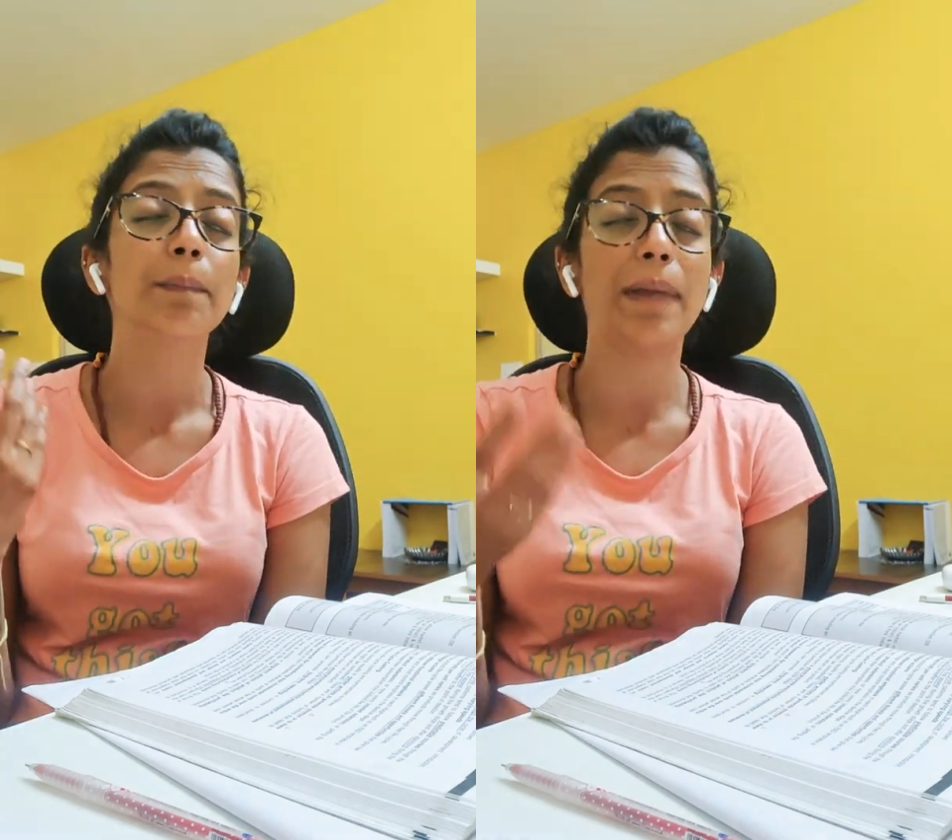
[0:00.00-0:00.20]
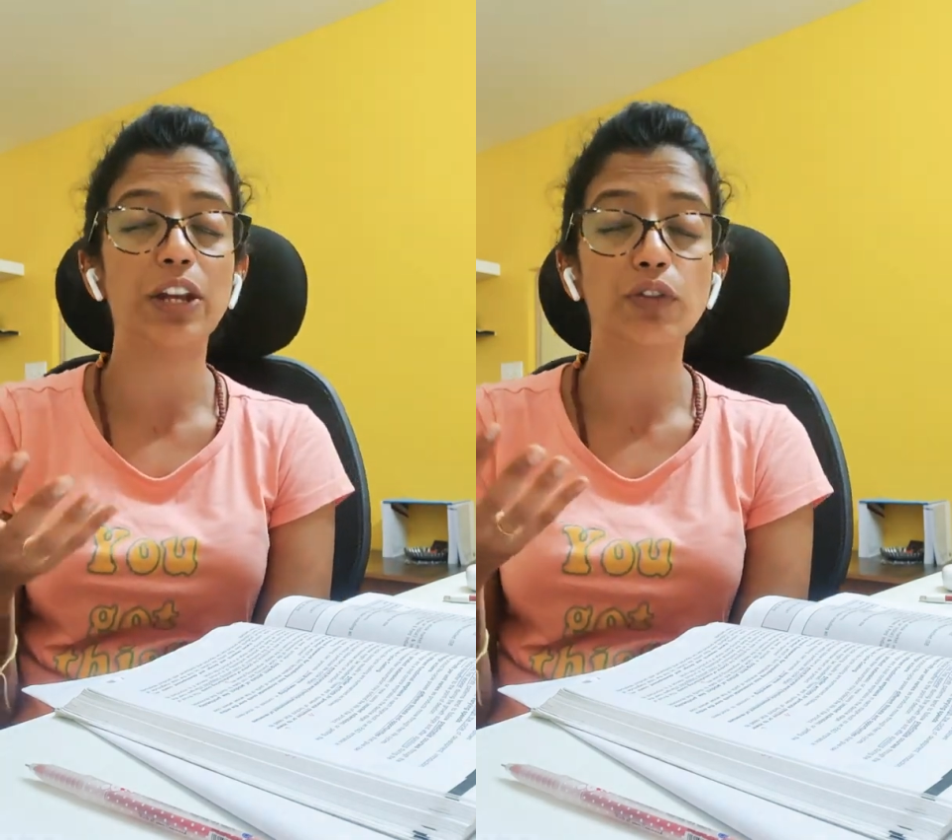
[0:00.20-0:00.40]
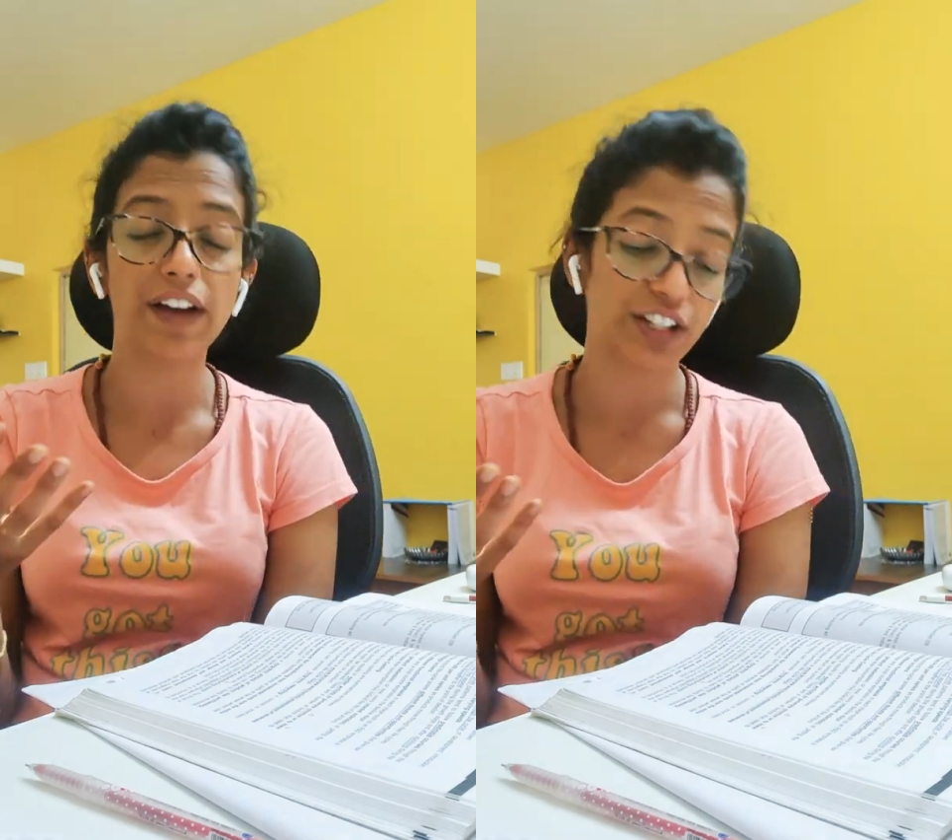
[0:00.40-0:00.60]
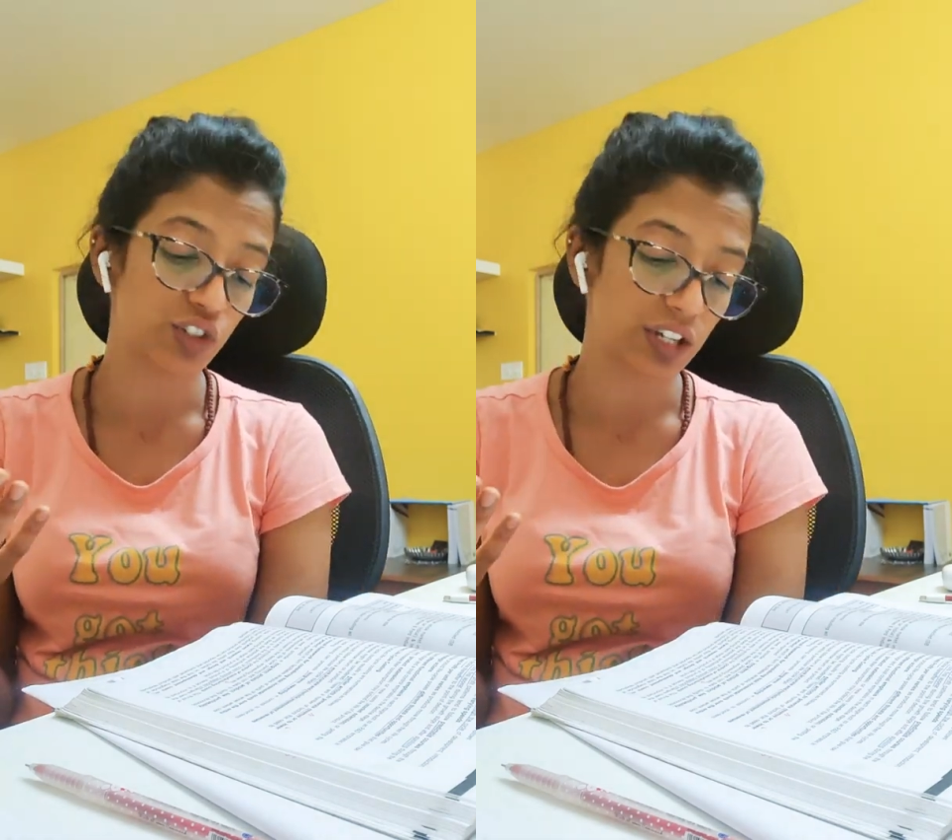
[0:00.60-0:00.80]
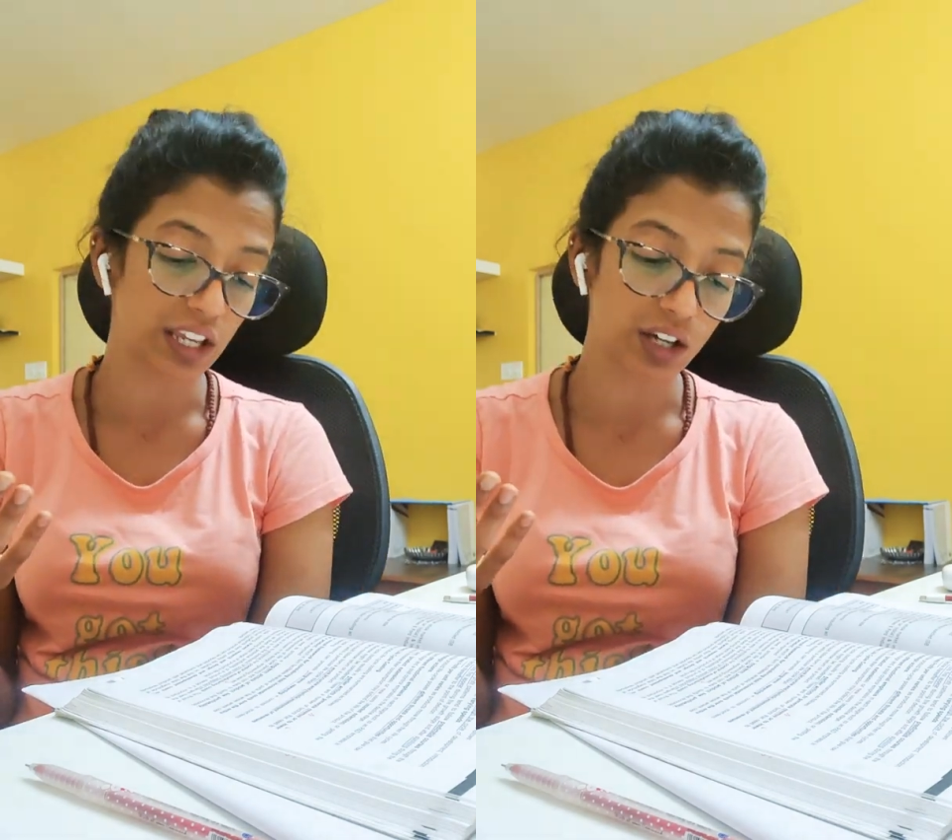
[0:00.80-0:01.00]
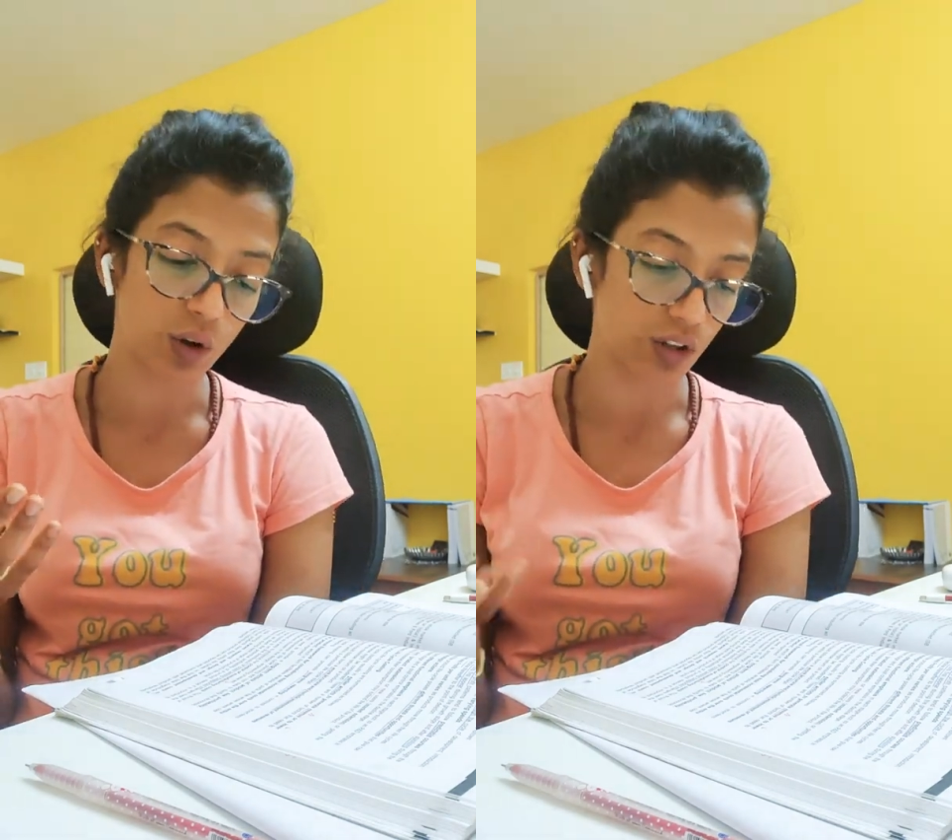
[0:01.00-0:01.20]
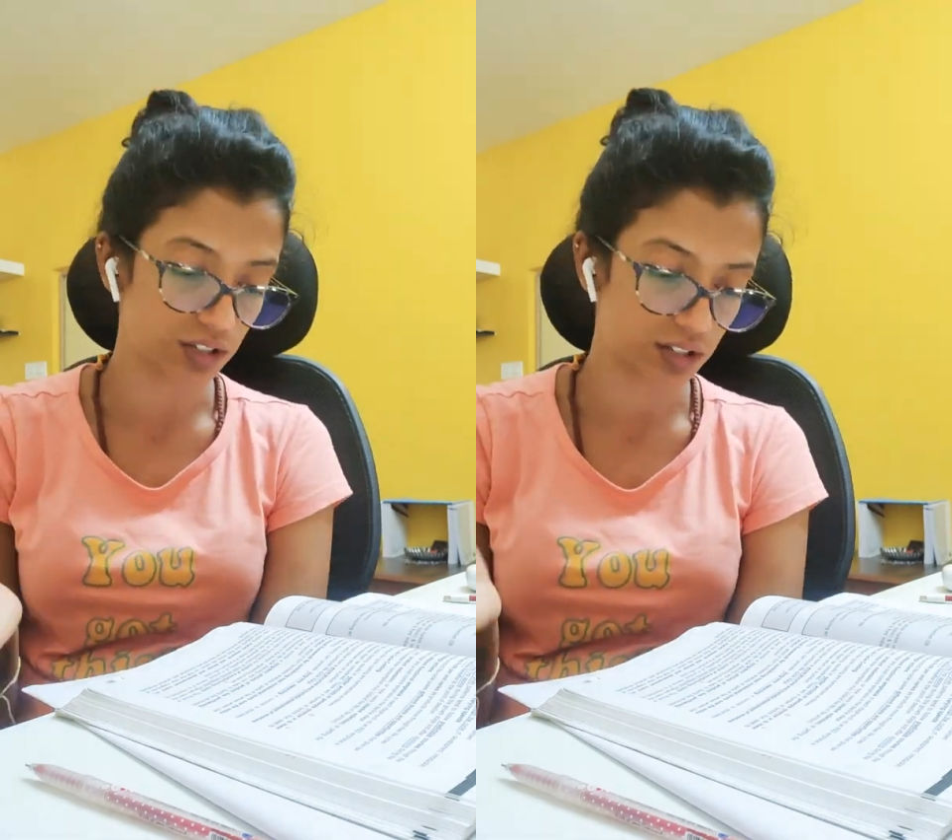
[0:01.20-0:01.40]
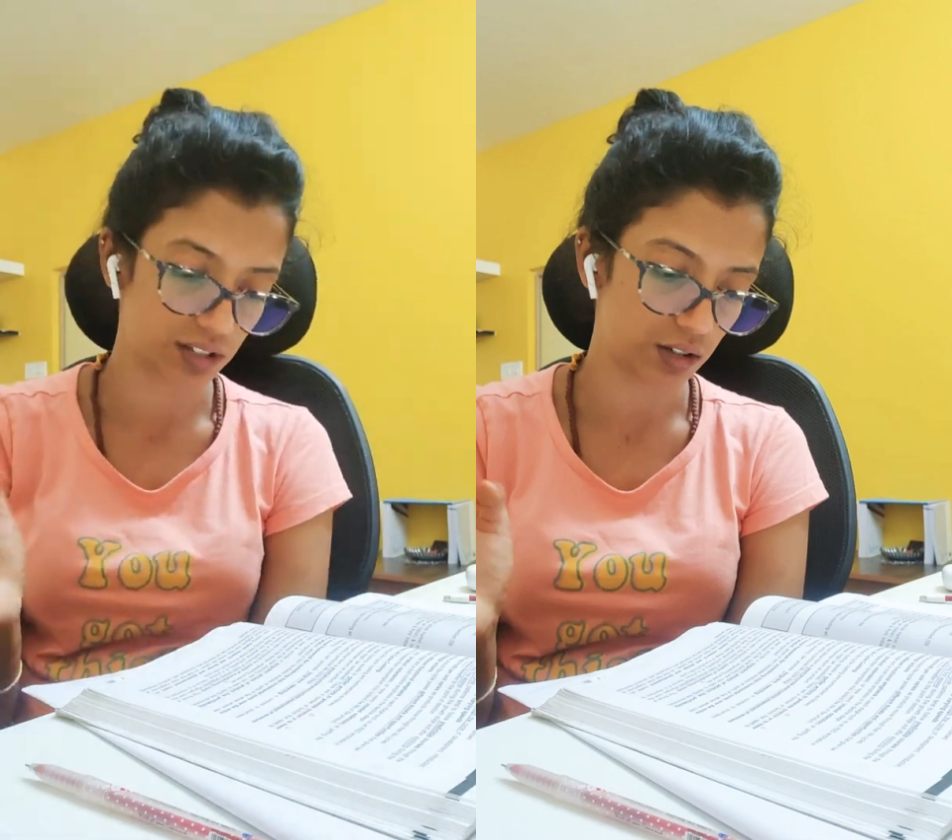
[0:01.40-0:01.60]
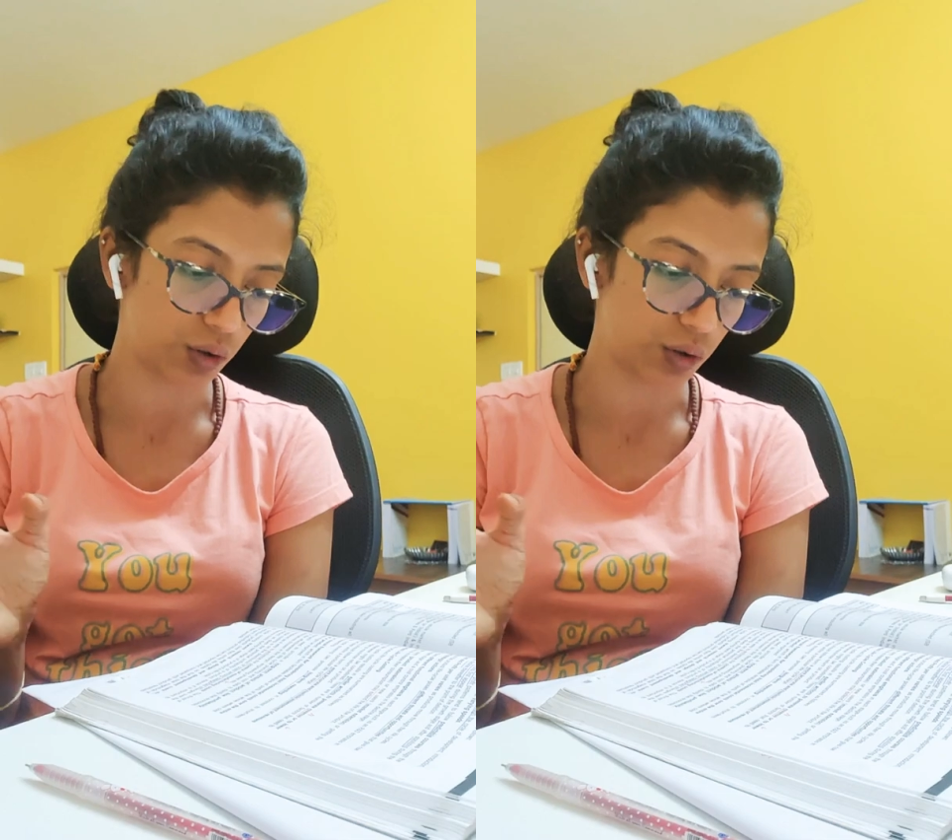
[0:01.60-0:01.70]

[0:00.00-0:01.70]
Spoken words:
manufacturing costs.